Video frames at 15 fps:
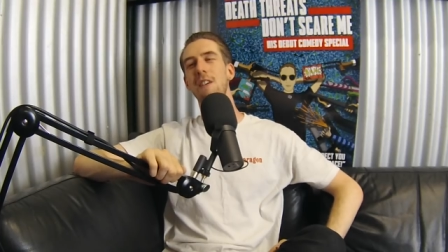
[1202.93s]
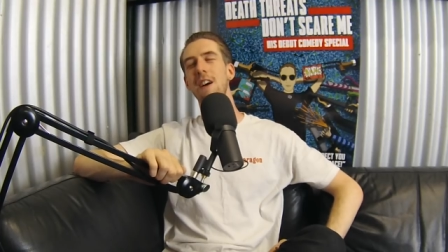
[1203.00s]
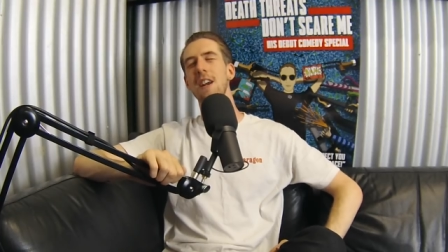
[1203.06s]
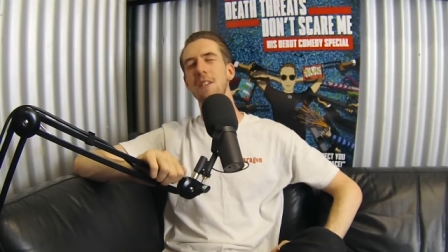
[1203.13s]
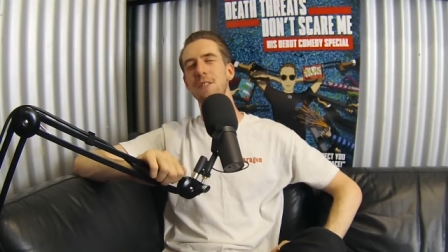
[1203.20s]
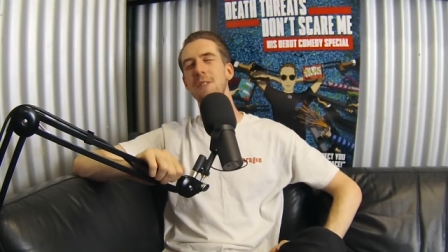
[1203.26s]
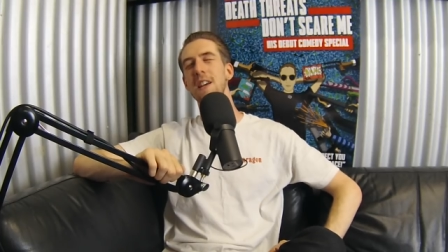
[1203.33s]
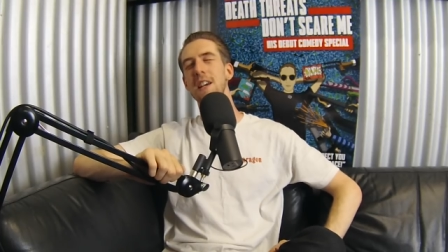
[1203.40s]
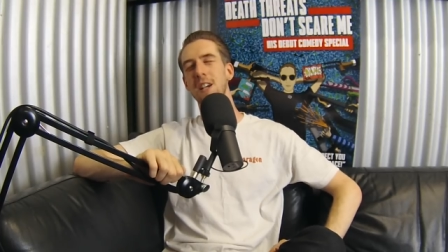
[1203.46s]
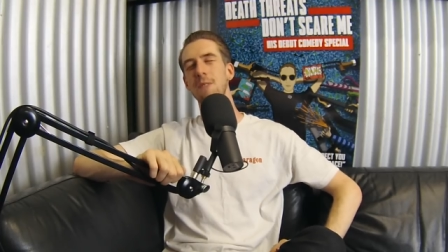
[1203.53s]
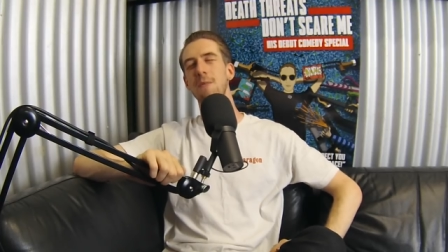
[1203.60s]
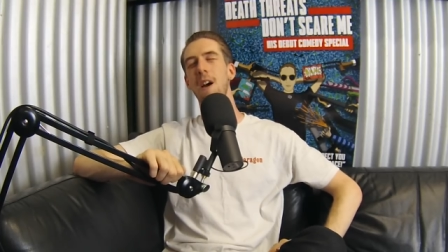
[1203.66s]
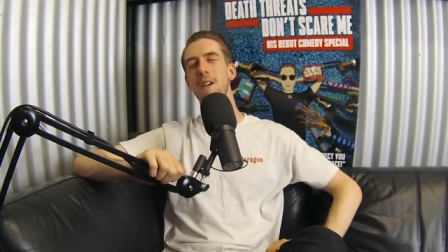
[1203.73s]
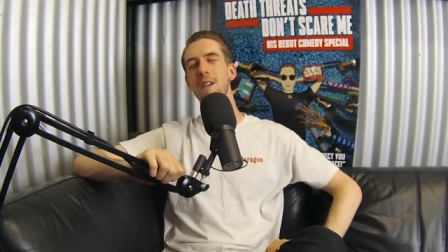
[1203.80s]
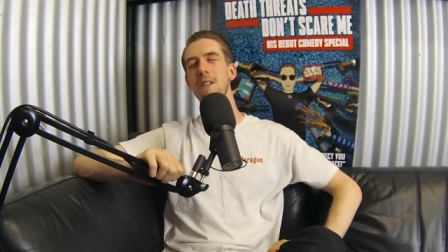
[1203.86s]
I don't drink
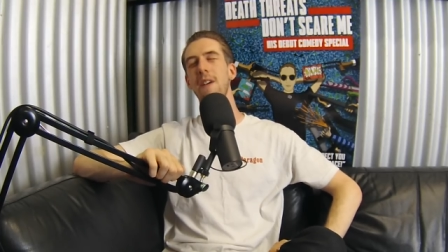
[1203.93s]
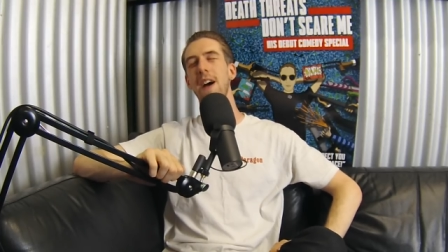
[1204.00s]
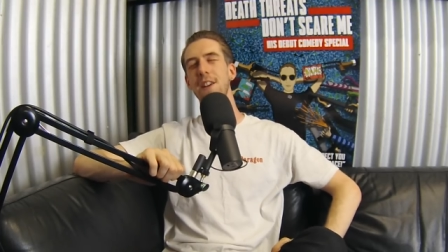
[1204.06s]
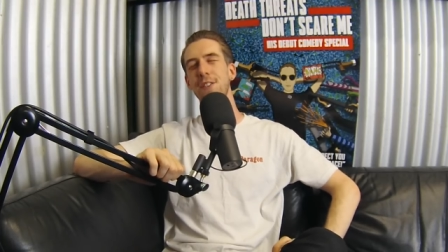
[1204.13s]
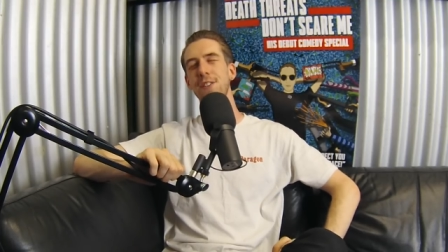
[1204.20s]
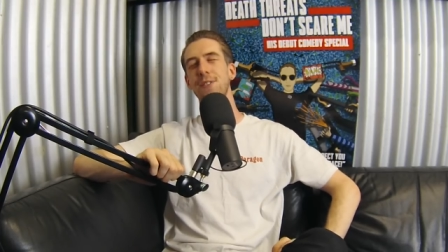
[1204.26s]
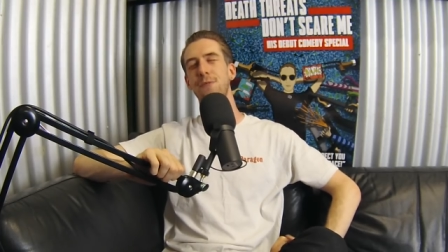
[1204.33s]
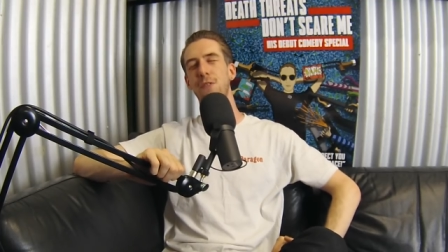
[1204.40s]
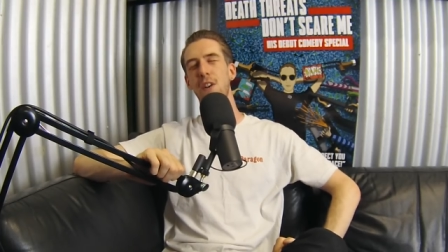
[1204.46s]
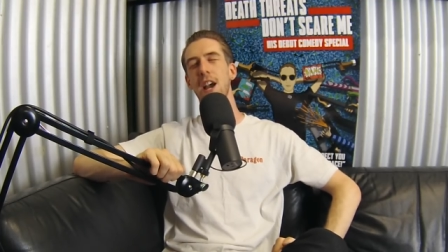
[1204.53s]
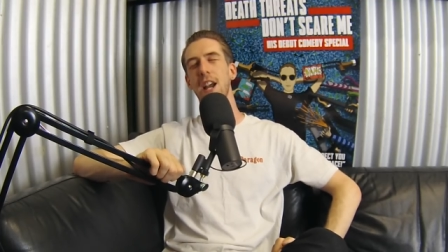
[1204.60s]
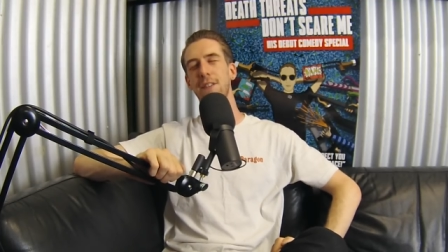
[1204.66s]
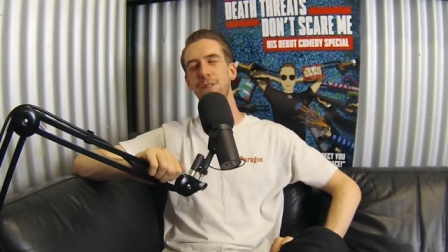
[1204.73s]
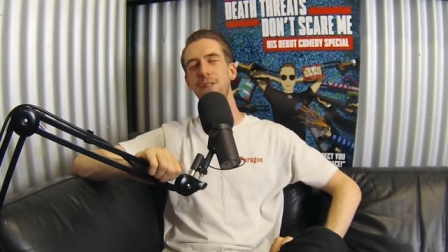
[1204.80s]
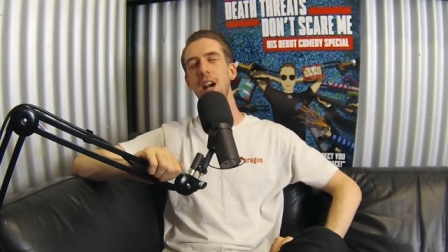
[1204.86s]
Corona. I just
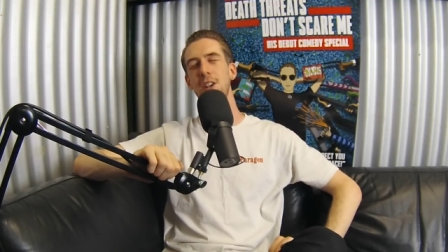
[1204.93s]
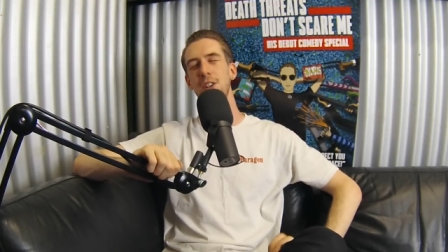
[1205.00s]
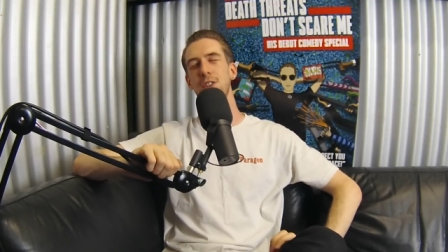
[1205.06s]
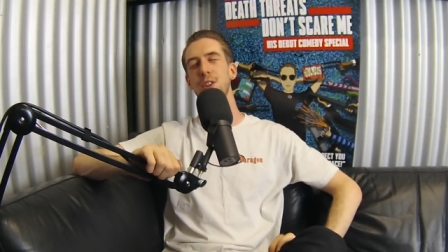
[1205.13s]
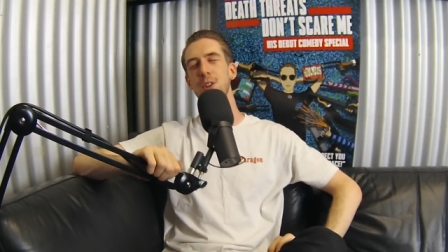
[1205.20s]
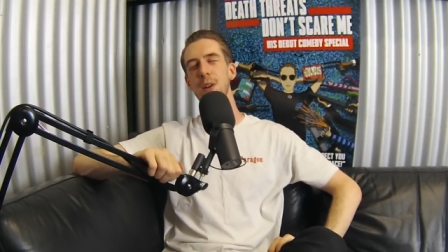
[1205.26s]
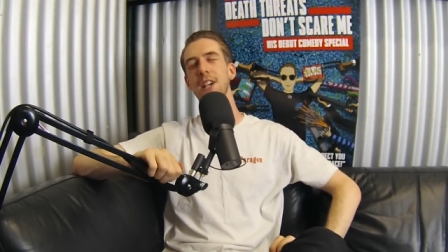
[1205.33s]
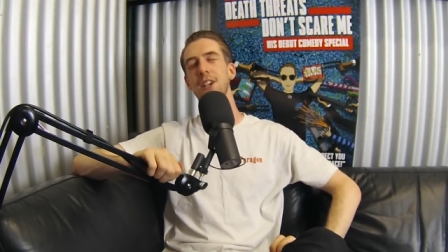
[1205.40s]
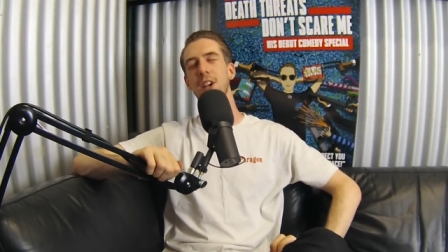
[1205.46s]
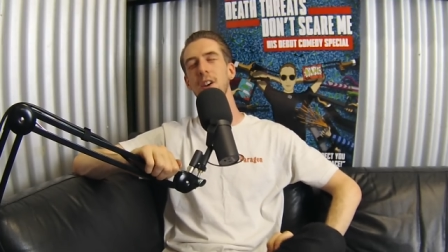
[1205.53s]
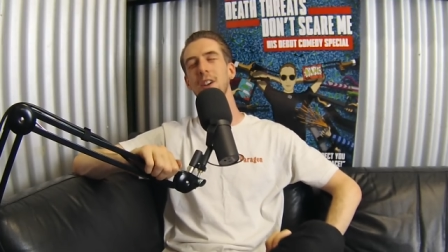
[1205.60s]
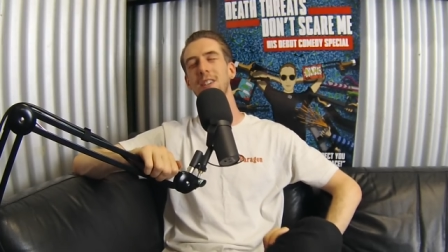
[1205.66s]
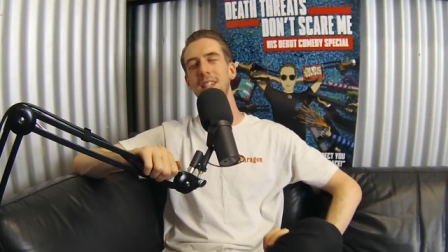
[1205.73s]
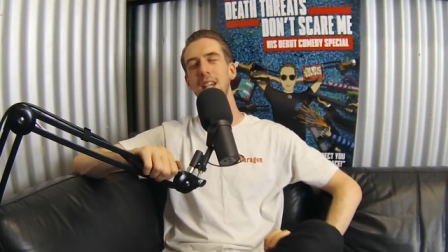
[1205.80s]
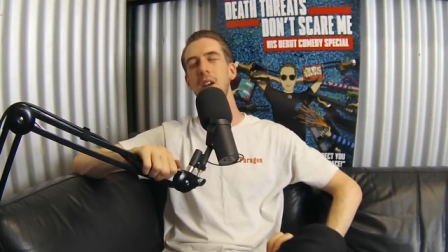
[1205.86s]
fuck. I just drink
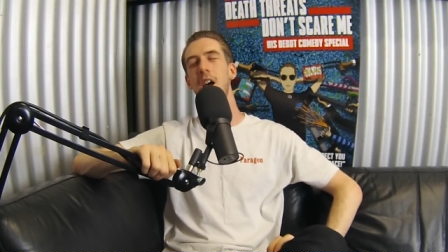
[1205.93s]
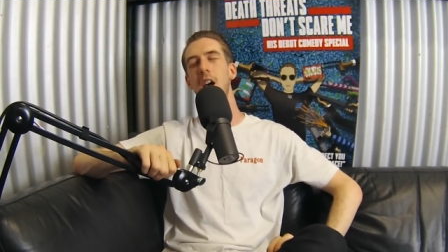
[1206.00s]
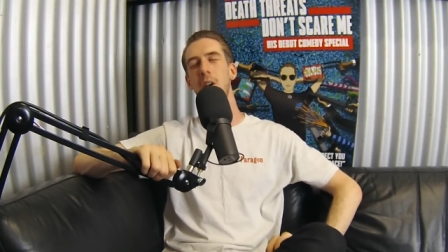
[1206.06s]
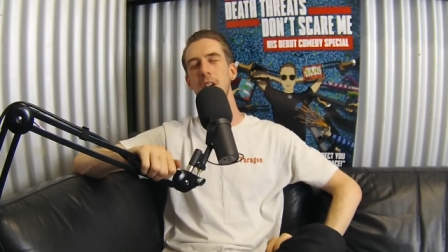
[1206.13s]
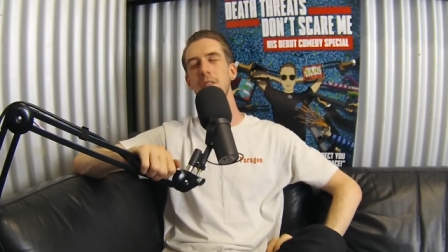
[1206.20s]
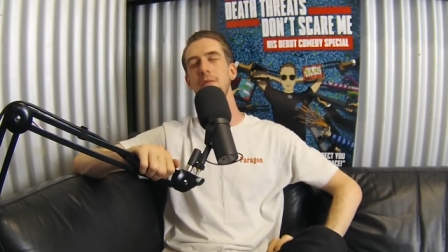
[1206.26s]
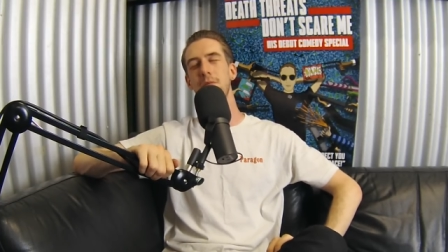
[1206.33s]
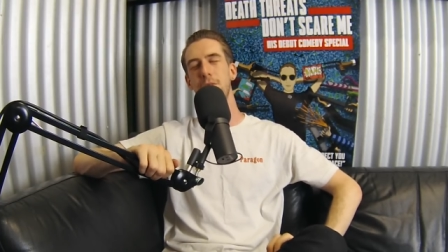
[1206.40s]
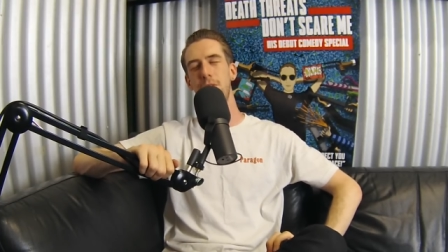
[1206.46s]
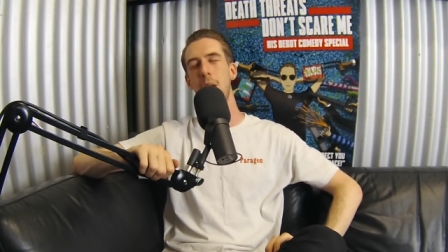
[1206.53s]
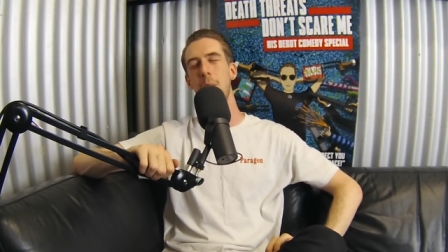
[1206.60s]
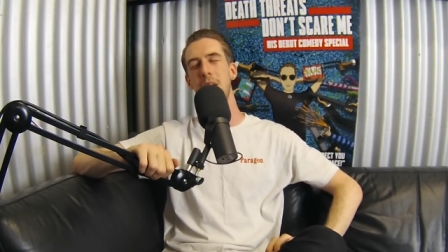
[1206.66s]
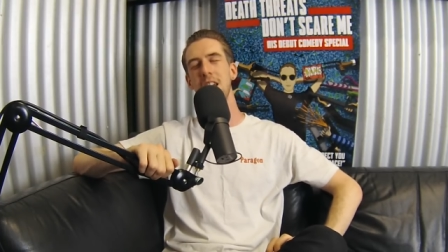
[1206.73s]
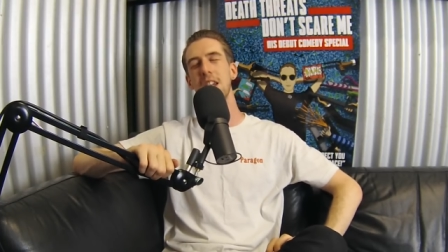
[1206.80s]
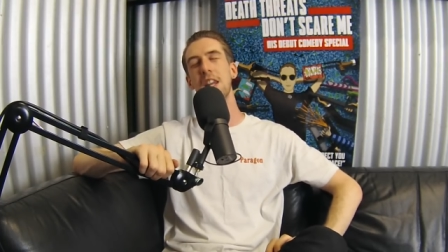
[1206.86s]
Coke Zero and
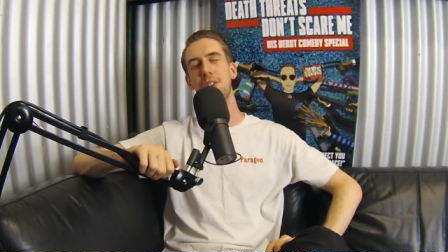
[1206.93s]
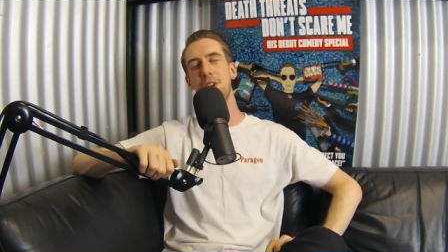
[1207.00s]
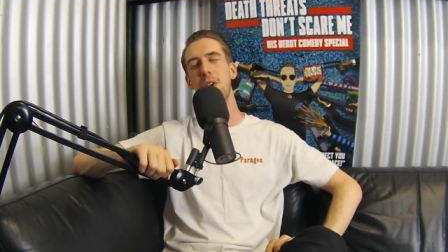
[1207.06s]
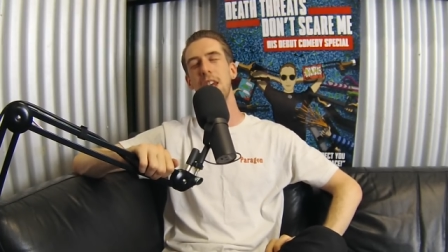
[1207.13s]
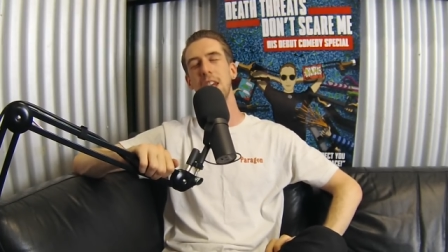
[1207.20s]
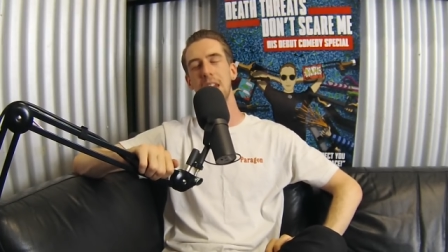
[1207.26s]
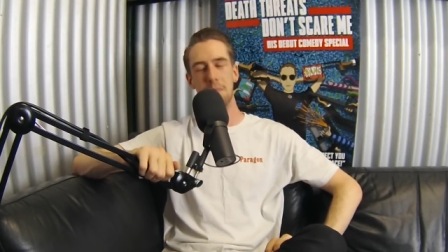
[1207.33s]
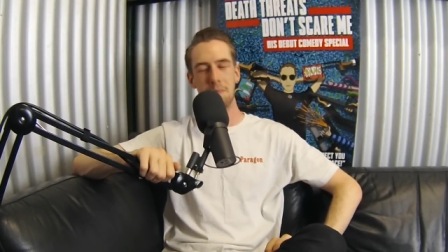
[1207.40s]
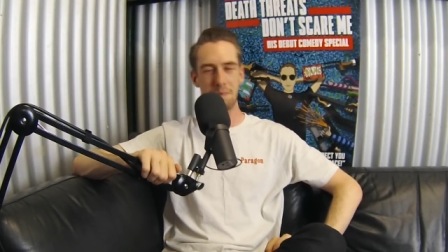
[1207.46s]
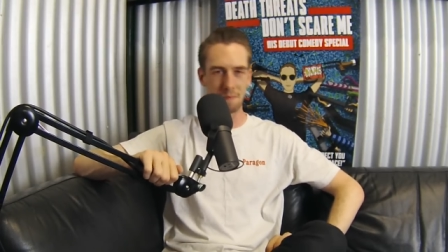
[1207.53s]
vomit in the toilet.